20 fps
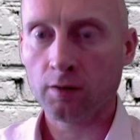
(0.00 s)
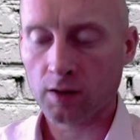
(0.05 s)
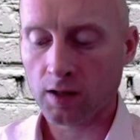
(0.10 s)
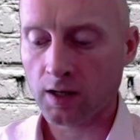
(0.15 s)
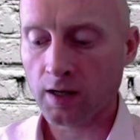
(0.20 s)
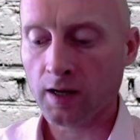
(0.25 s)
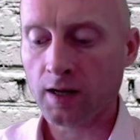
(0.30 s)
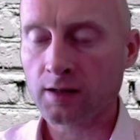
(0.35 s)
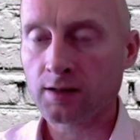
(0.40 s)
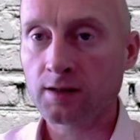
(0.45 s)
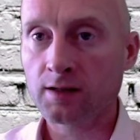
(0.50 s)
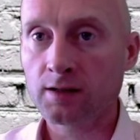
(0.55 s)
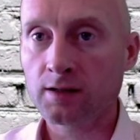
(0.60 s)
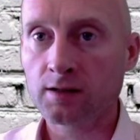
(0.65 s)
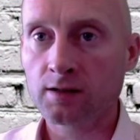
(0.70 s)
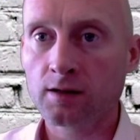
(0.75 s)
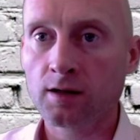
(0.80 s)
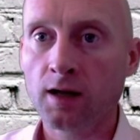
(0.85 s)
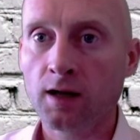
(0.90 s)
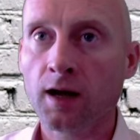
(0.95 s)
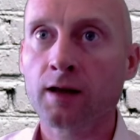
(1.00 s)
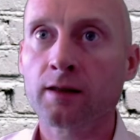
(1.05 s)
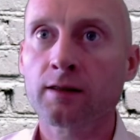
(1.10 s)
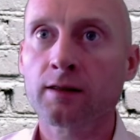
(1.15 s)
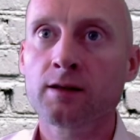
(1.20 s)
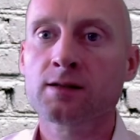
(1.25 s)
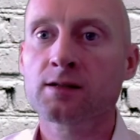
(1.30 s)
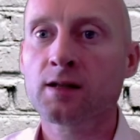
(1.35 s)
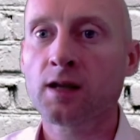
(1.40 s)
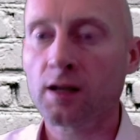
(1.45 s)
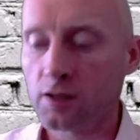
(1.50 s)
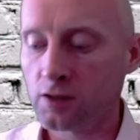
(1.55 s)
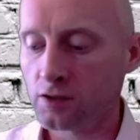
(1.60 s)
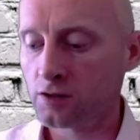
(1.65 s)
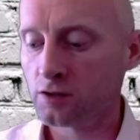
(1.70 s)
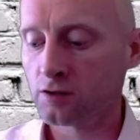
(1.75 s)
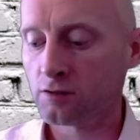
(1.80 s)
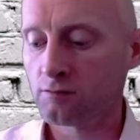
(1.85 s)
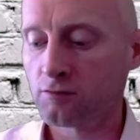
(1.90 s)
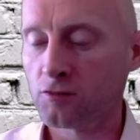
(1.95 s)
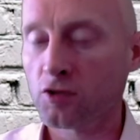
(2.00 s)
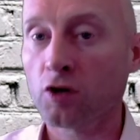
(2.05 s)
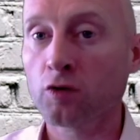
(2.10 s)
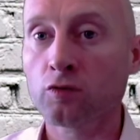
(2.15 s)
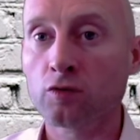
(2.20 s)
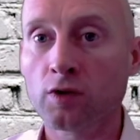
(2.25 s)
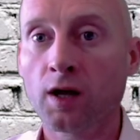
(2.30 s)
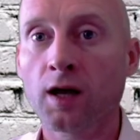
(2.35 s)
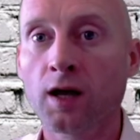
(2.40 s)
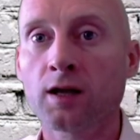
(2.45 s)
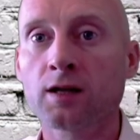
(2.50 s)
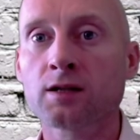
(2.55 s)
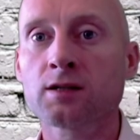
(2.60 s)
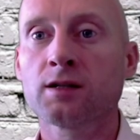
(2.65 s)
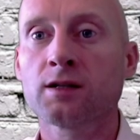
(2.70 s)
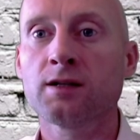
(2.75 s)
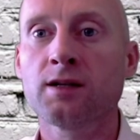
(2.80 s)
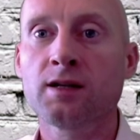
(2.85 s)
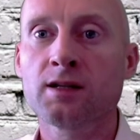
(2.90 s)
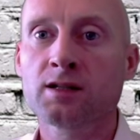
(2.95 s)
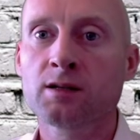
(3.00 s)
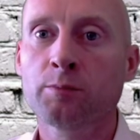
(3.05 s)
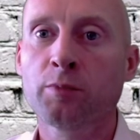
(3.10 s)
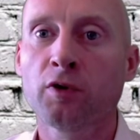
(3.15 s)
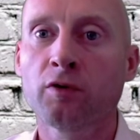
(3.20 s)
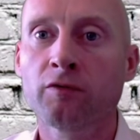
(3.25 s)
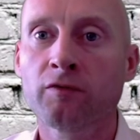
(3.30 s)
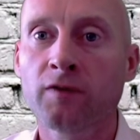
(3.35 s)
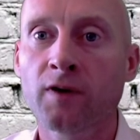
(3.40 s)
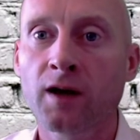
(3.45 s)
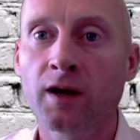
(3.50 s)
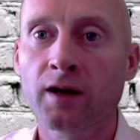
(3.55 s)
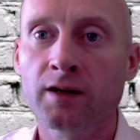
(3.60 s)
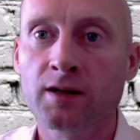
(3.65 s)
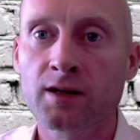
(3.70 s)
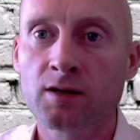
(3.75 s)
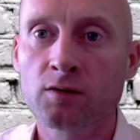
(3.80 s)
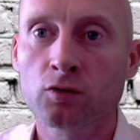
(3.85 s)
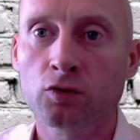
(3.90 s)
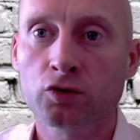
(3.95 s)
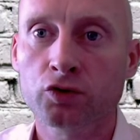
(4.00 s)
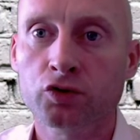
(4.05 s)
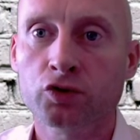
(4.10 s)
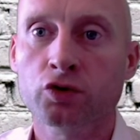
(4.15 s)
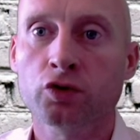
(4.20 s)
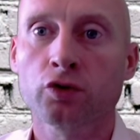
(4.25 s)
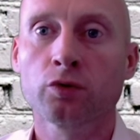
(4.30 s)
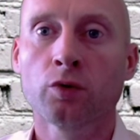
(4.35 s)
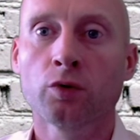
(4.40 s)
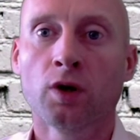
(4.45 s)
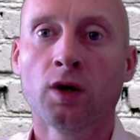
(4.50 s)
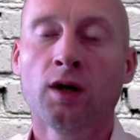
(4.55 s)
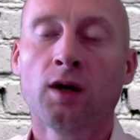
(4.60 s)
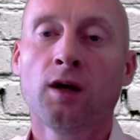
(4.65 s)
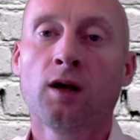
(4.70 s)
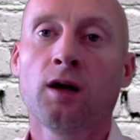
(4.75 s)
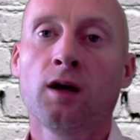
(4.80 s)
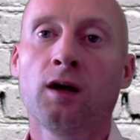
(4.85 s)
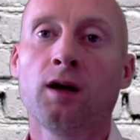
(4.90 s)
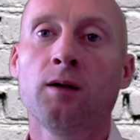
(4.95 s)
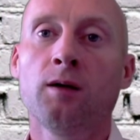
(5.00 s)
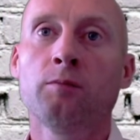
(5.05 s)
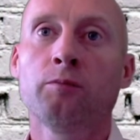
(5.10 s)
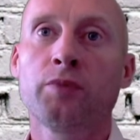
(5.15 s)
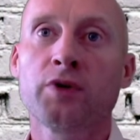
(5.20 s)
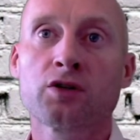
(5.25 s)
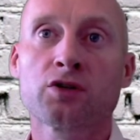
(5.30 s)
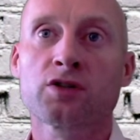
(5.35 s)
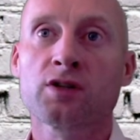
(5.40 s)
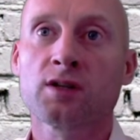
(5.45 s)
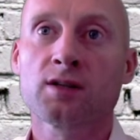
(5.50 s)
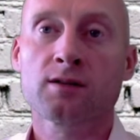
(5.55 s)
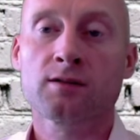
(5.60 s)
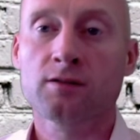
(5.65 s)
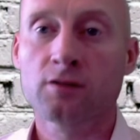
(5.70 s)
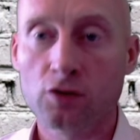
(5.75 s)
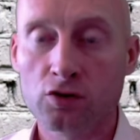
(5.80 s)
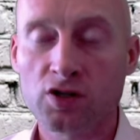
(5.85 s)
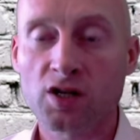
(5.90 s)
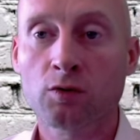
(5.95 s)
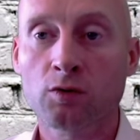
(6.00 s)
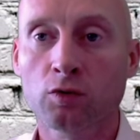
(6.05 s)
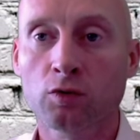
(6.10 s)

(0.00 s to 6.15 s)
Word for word: Now, I actually, at this stage, don't actually need to put find equals true um, because it